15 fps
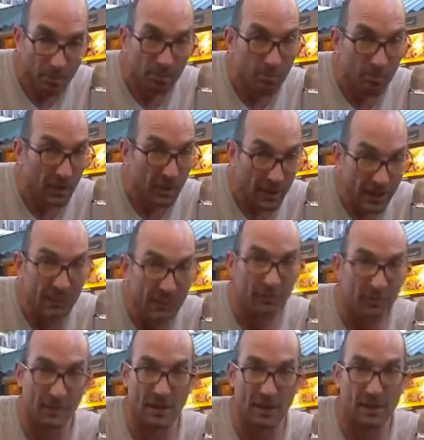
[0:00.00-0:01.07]
Believe
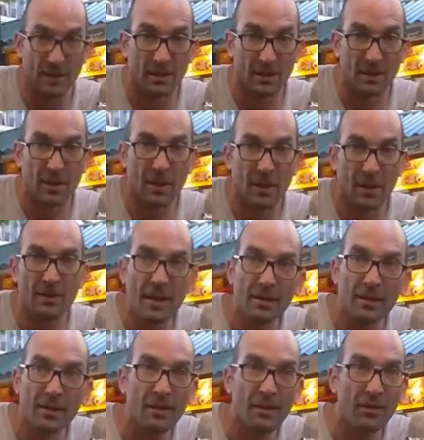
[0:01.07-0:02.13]
me. And that
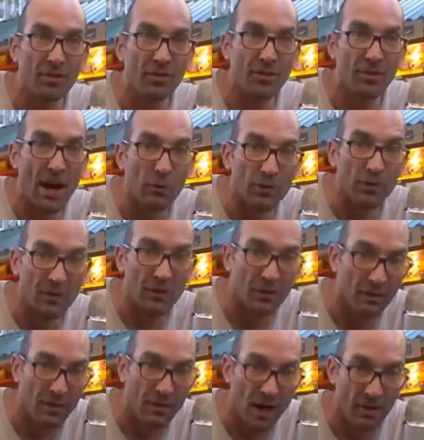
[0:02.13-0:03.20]
is a thousands
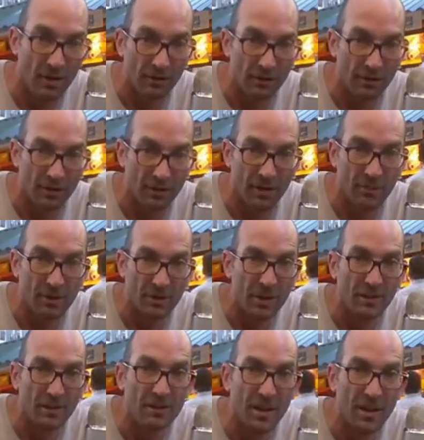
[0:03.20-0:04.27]
of dollar investment. That
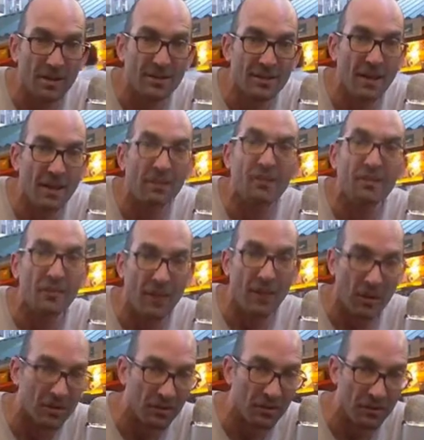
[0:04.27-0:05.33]
is not a tens of
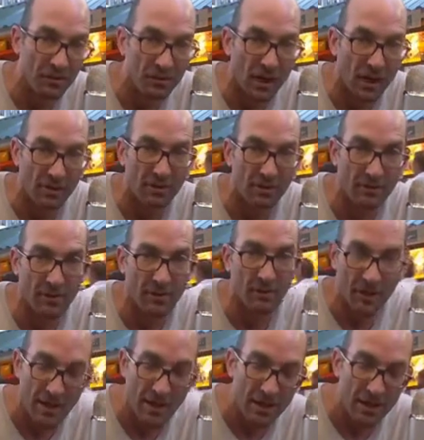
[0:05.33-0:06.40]
thousands of dollar
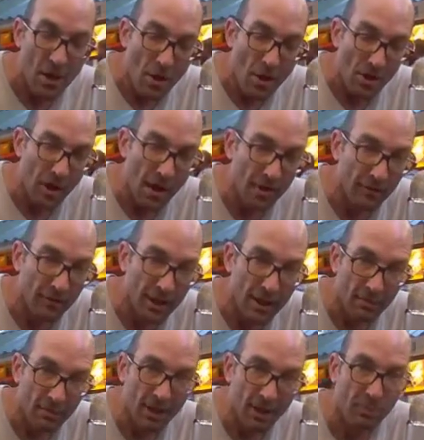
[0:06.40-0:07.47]
investment. And hell of a lot
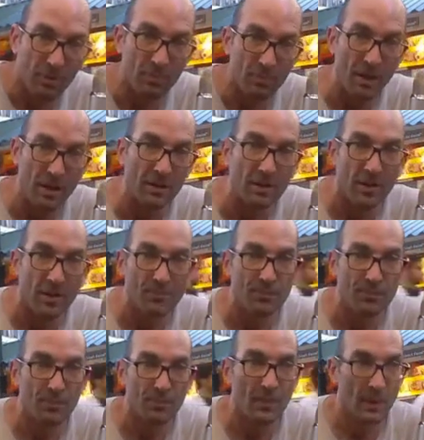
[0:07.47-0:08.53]
of people are spending
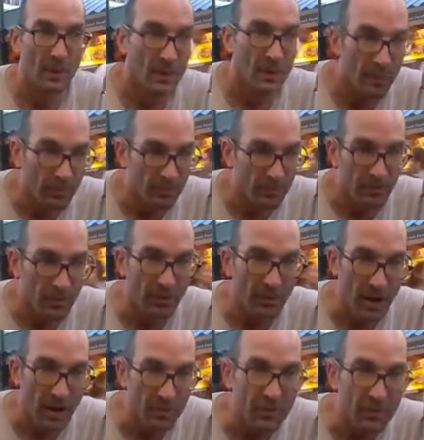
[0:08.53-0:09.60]

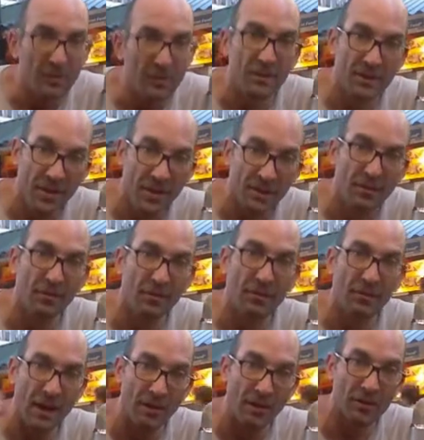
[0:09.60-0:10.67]
thousands and tens of
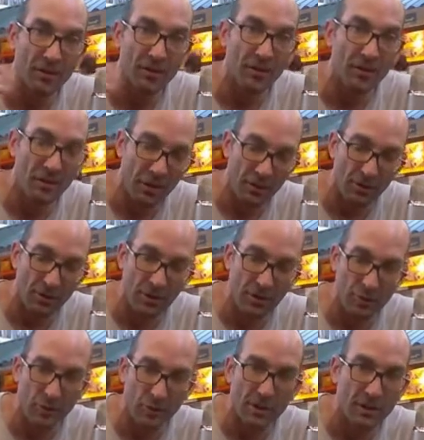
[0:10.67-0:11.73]
thousands on Zillow and
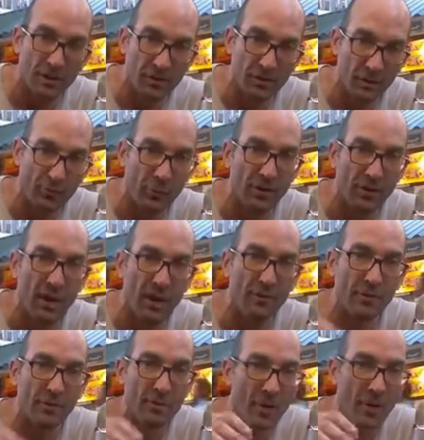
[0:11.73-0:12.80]
Trulia and so forth
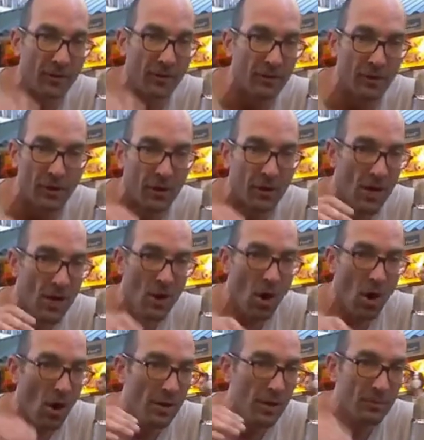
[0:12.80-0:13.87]
every month. So
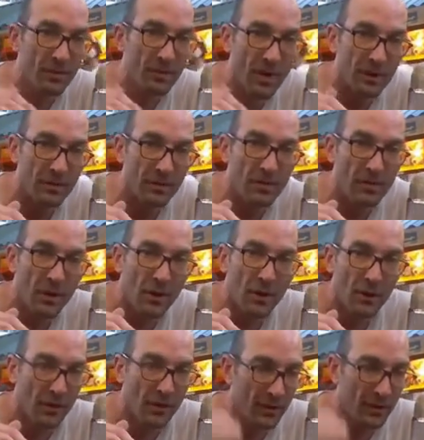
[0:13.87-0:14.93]
all I'm saying is
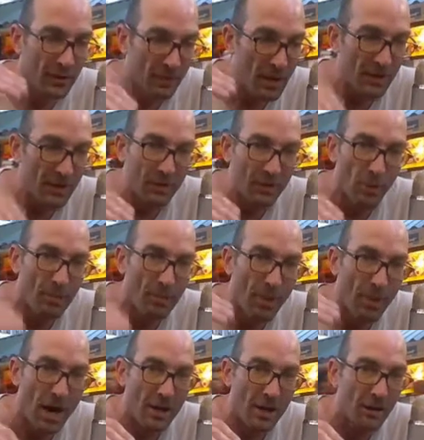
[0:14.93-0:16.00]
this makes you a
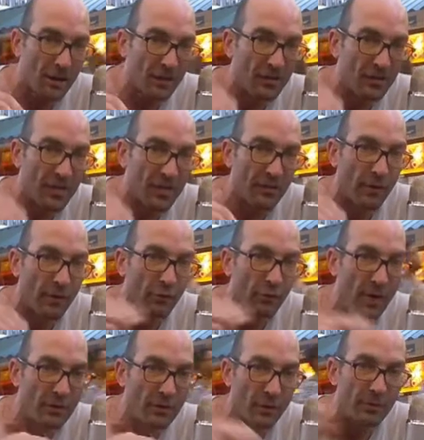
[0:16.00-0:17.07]
buyer instead of a
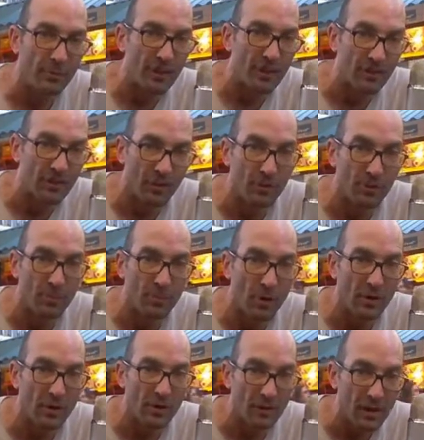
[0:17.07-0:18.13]
renter from these
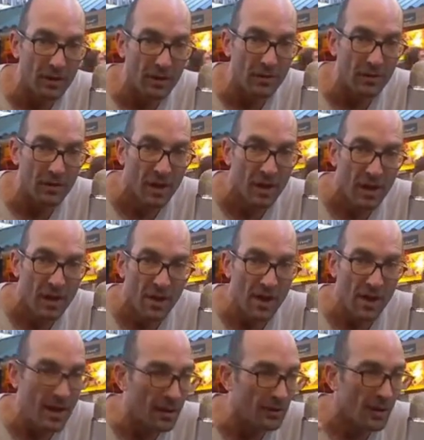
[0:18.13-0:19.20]
third-party sites.
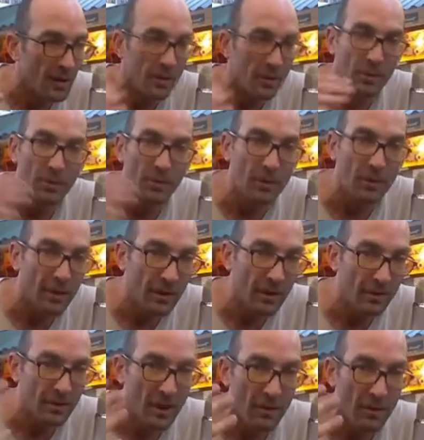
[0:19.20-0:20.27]
And community
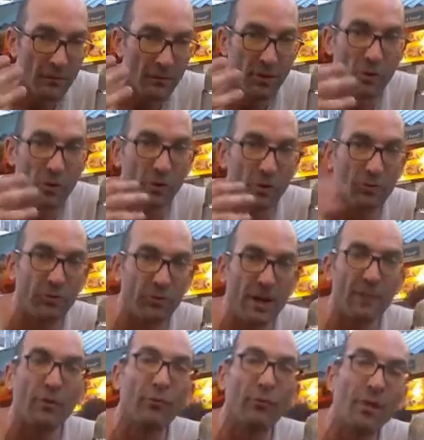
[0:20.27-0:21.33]
stuff, local
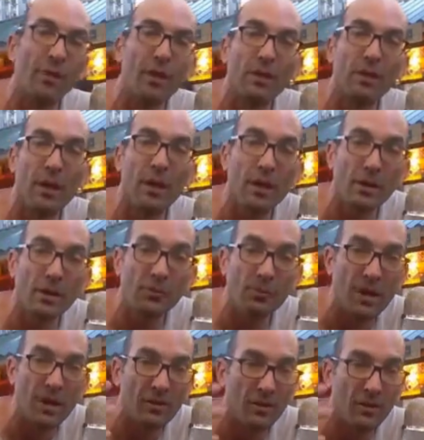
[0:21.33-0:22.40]
flavor, real life
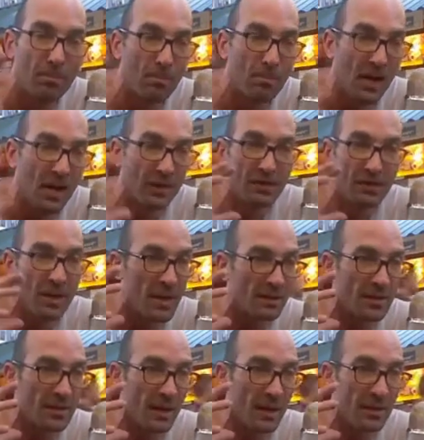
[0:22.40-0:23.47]
makes the best
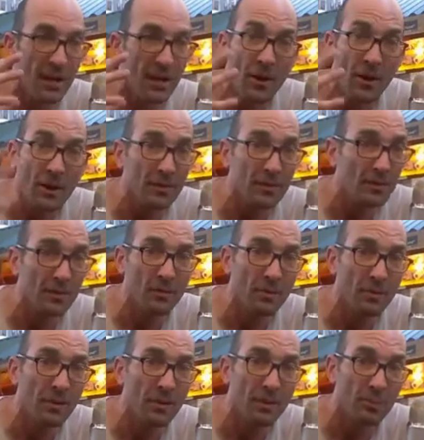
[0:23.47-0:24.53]
content. And it seems
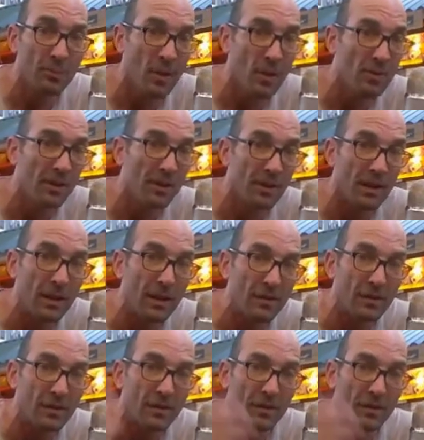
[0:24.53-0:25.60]
to me it's probably the
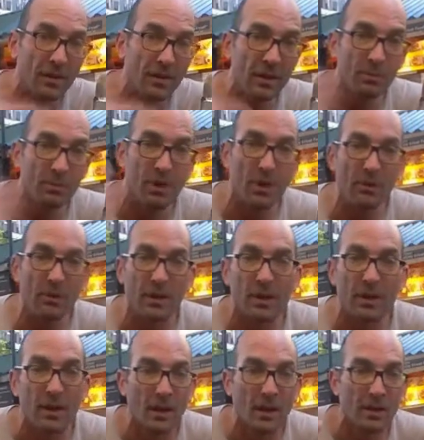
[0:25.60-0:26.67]
easiest to keep going.
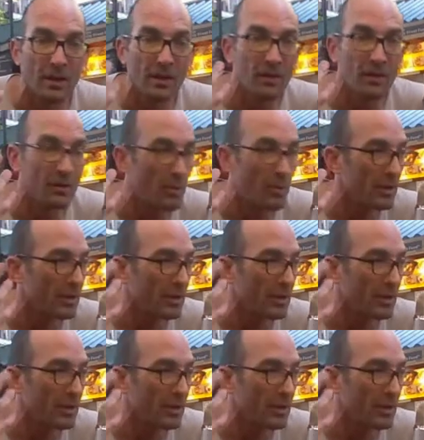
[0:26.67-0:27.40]
It's probably the